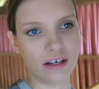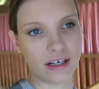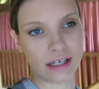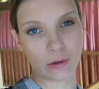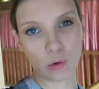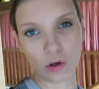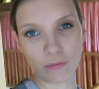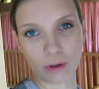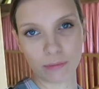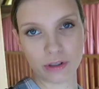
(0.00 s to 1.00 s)
nearly
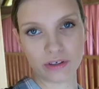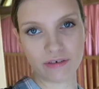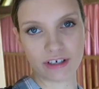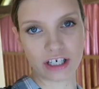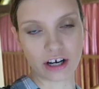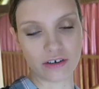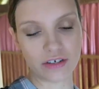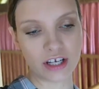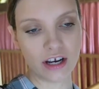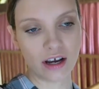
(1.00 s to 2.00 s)
all of my beauty
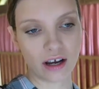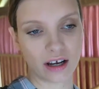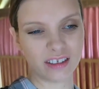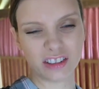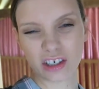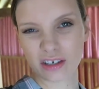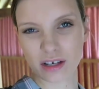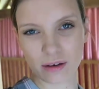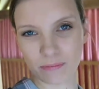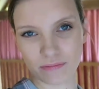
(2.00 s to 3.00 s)
videos. It's
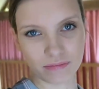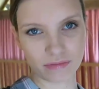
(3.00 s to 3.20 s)
just a